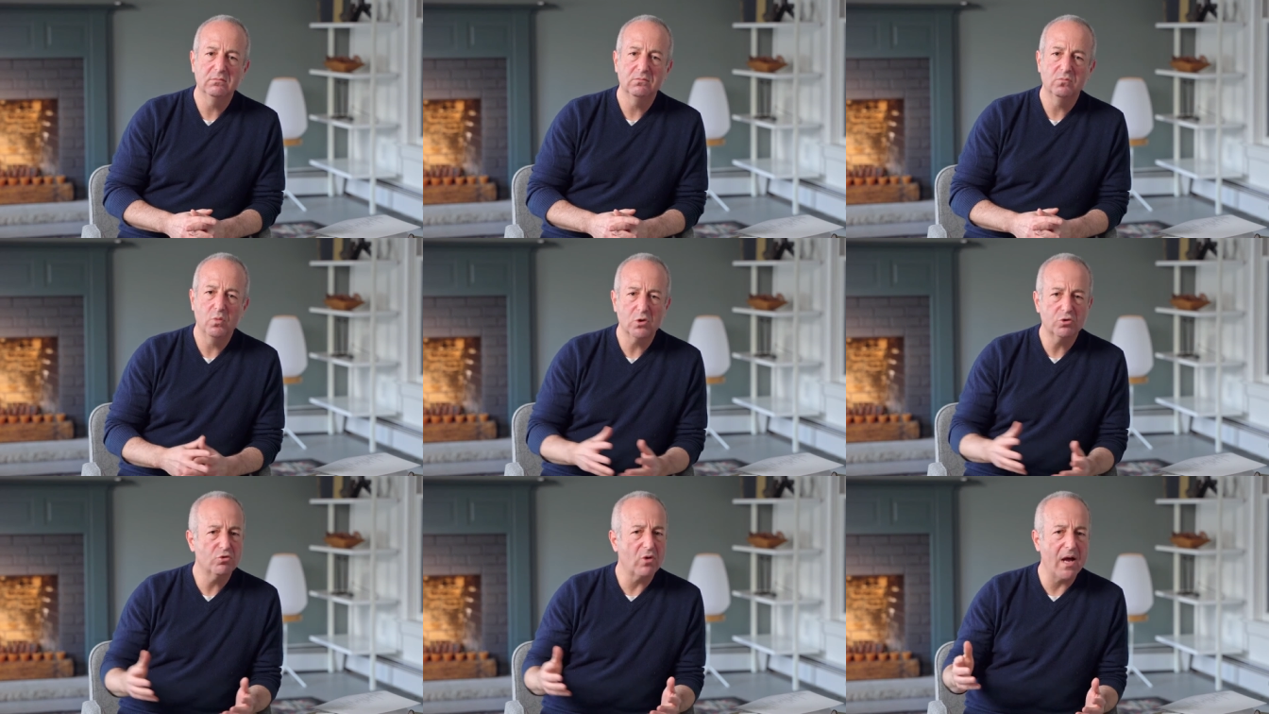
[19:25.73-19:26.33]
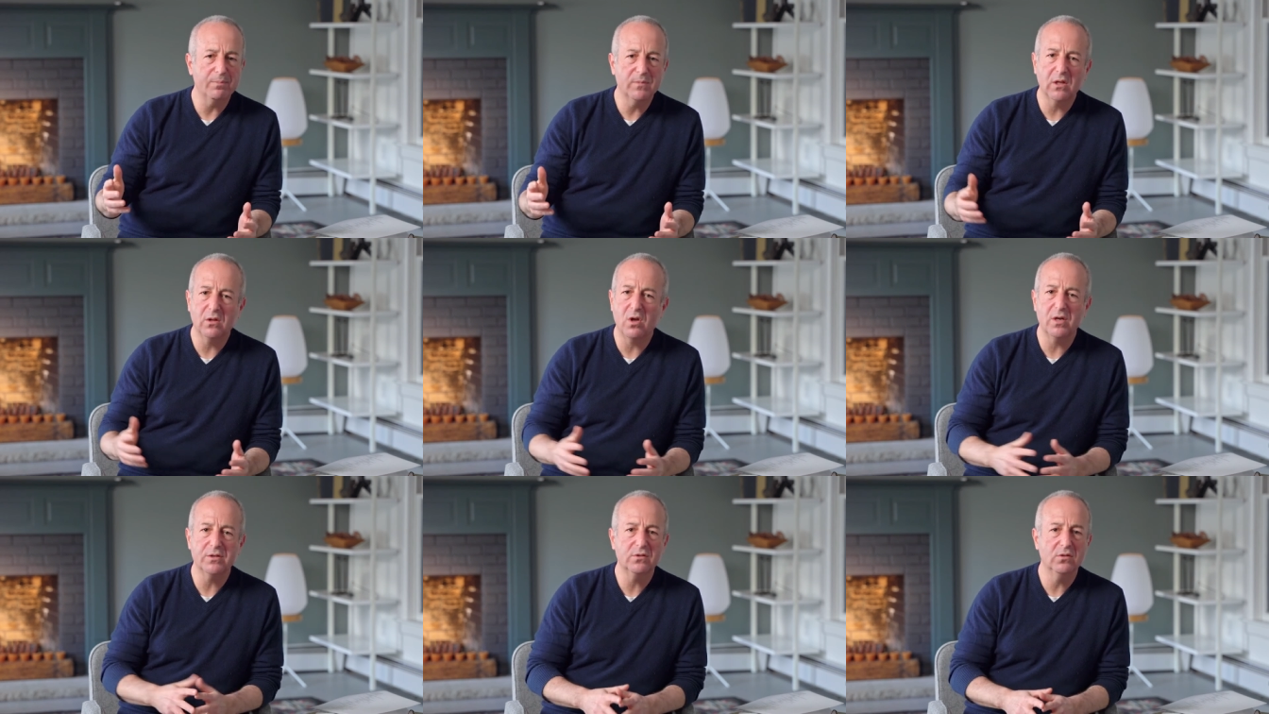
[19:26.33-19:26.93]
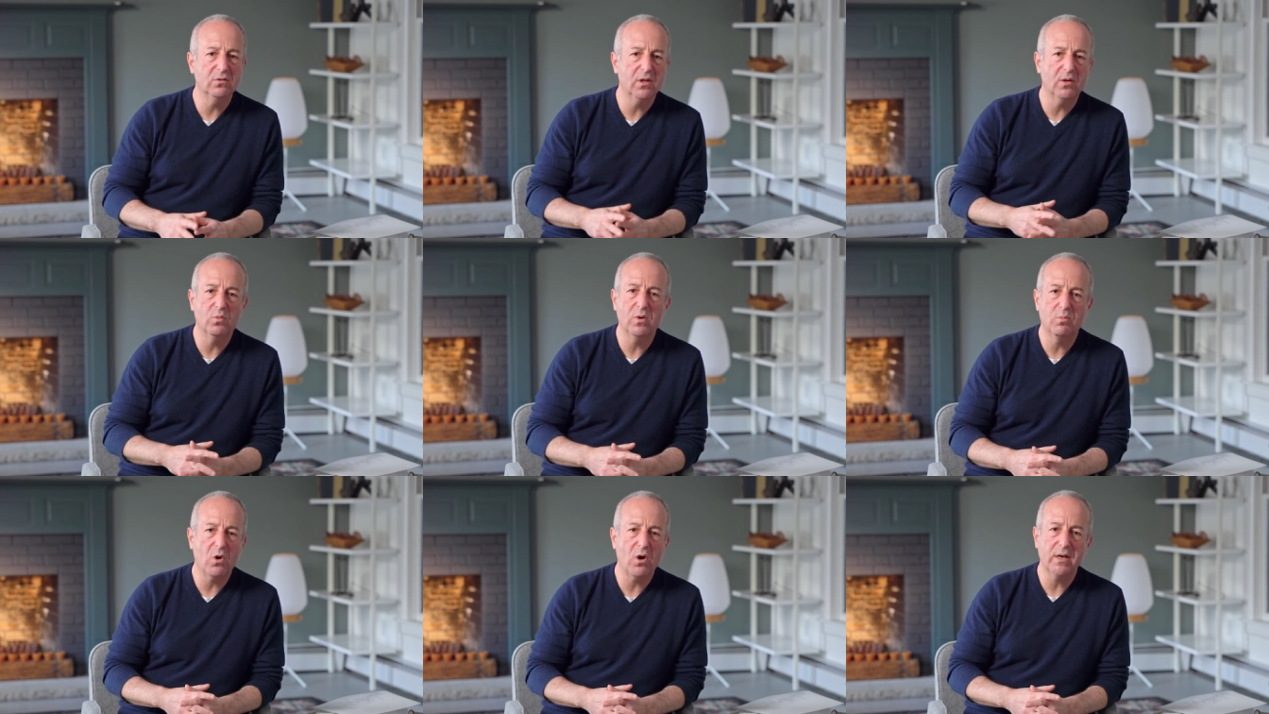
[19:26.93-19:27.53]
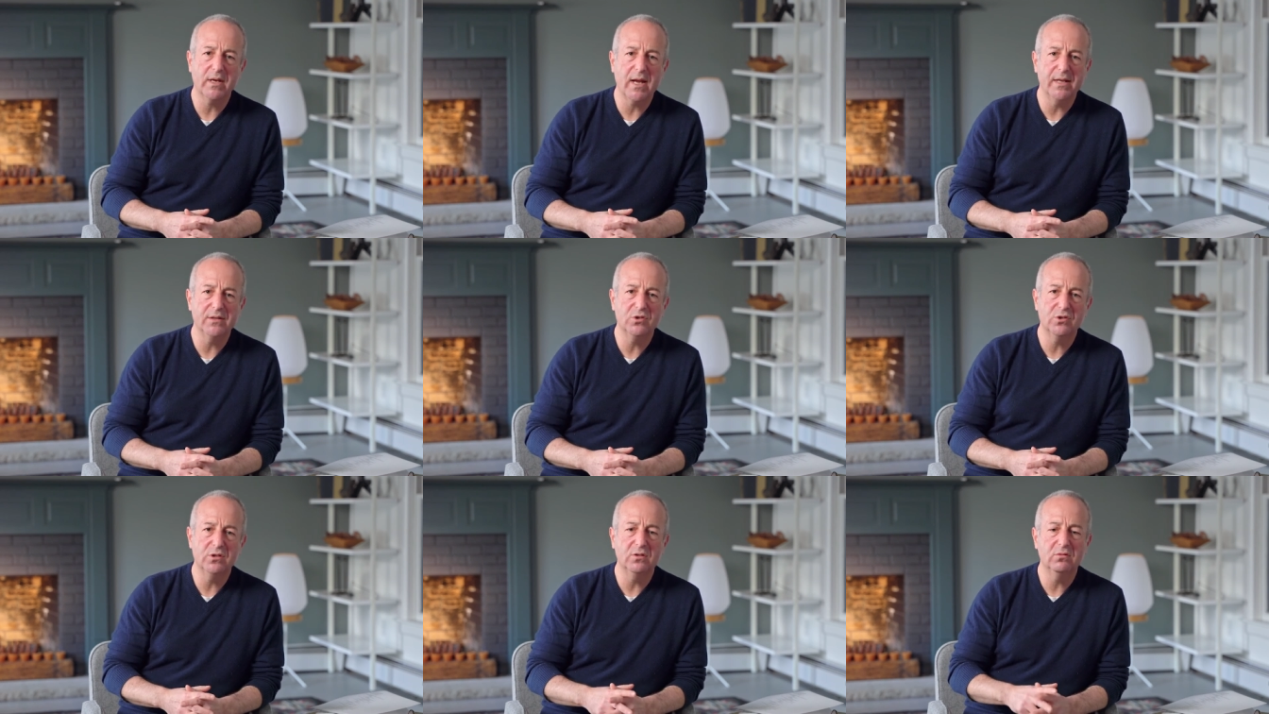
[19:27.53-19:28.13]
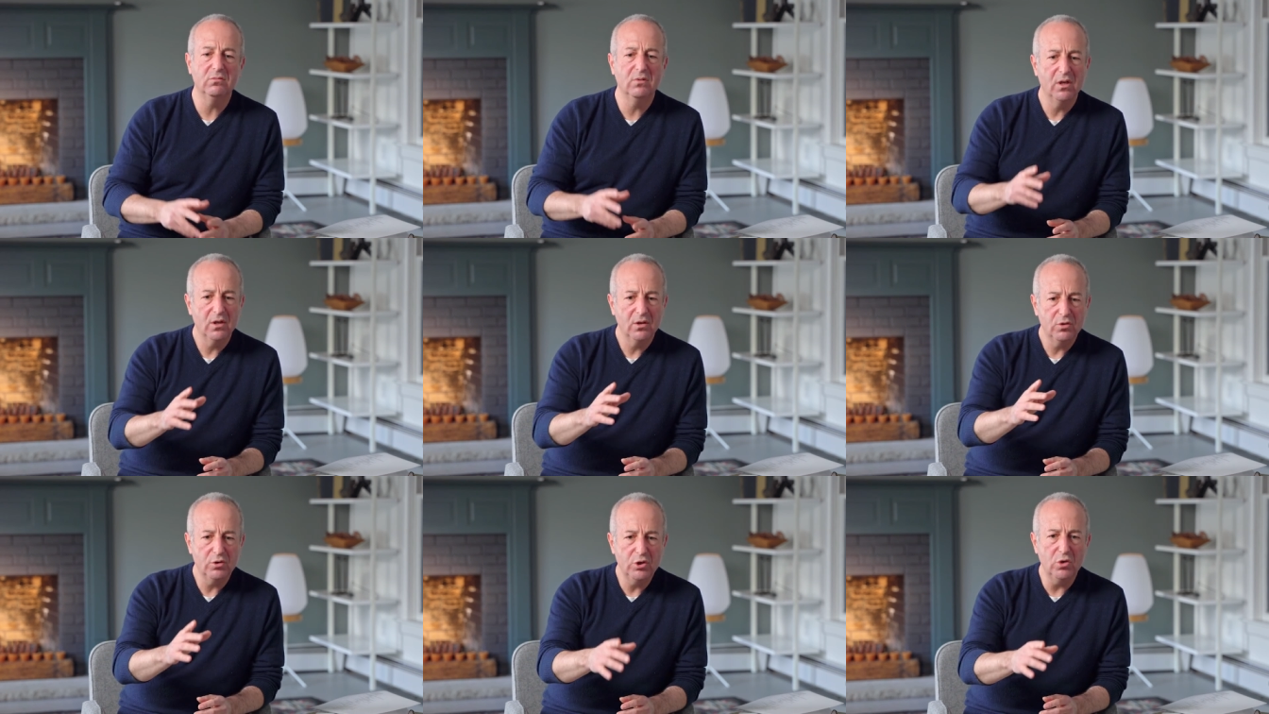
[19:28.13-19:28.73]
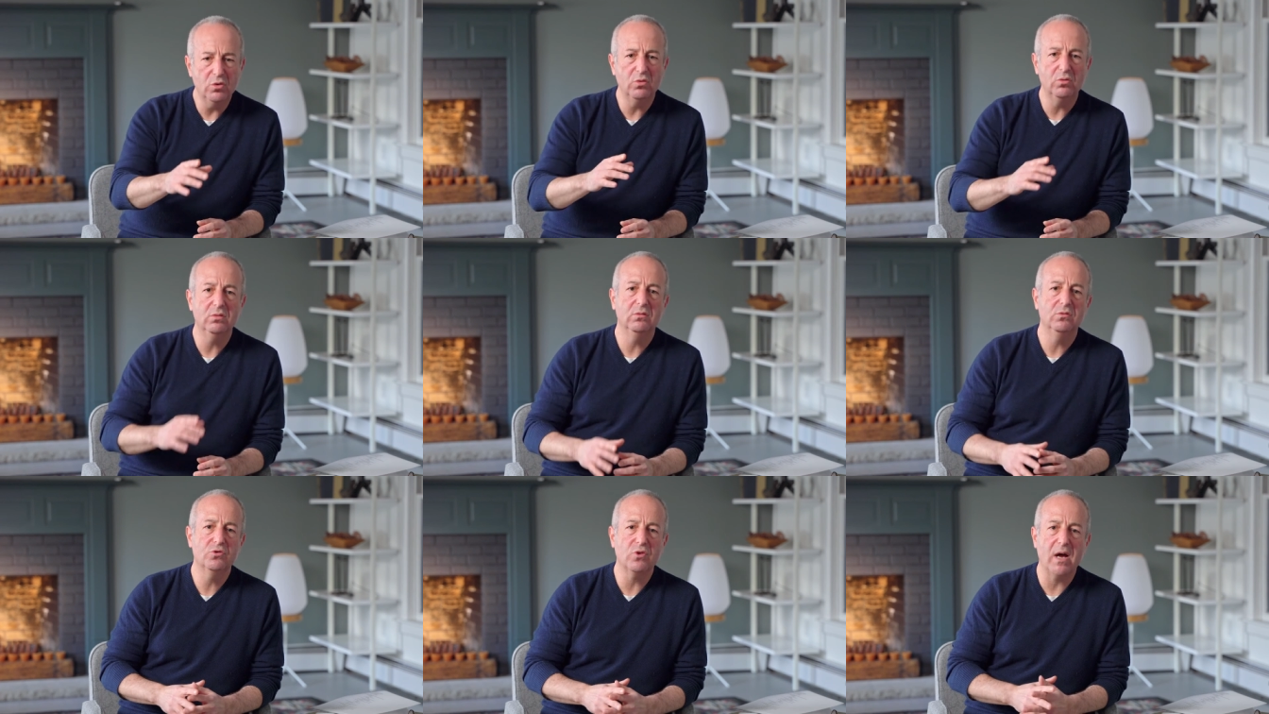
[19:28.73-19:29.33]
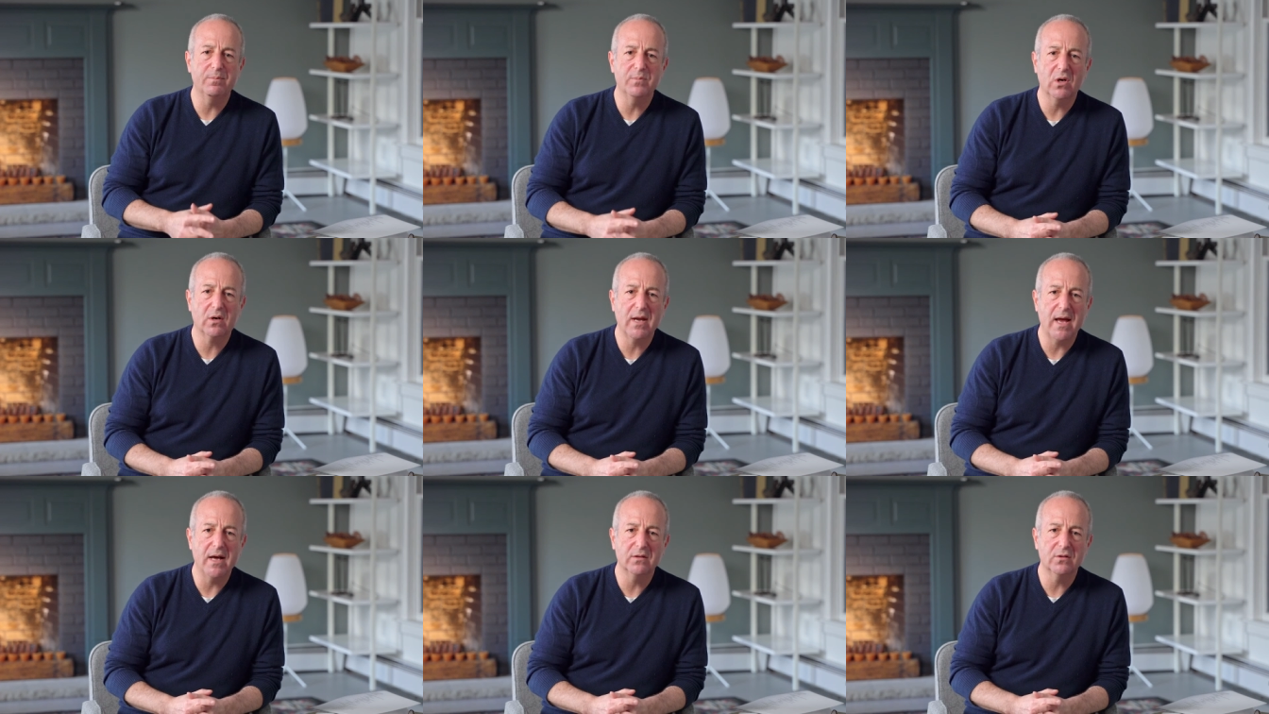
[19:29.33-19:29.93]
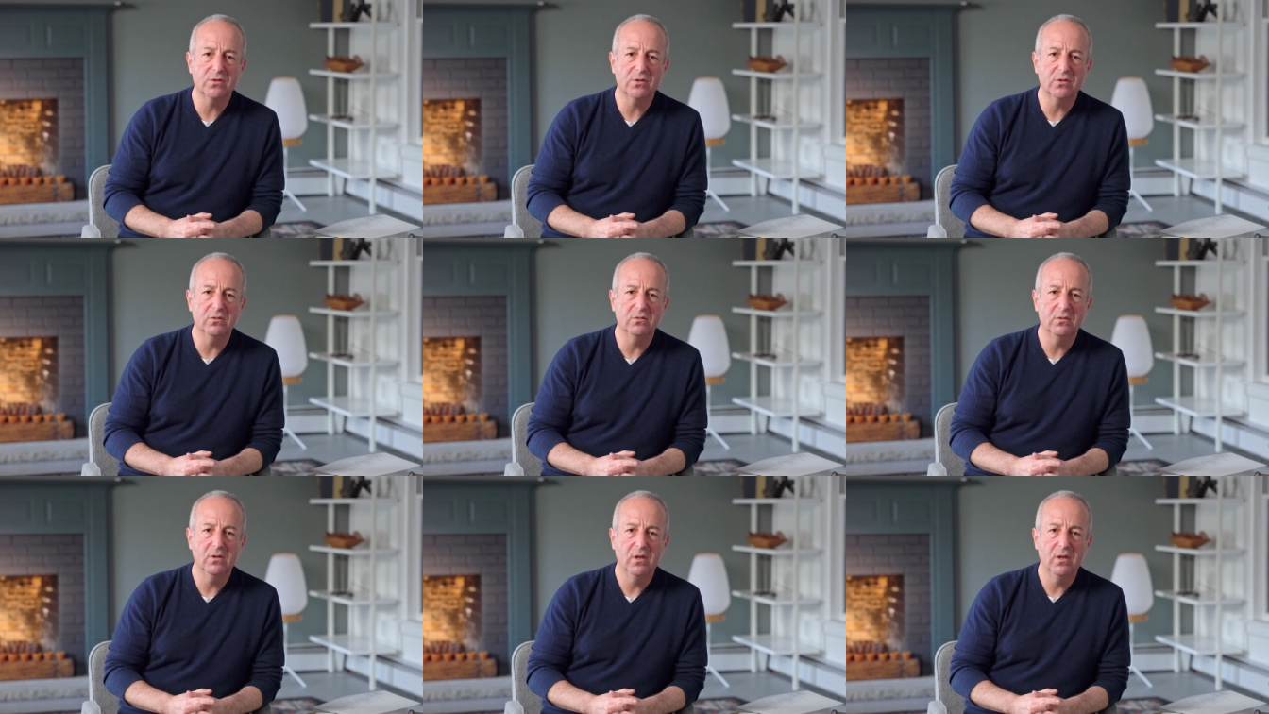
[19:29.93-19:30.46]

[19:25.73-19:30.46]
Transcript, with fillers: We'll drop the lawsuit that we brought against you. You drop your countersuit.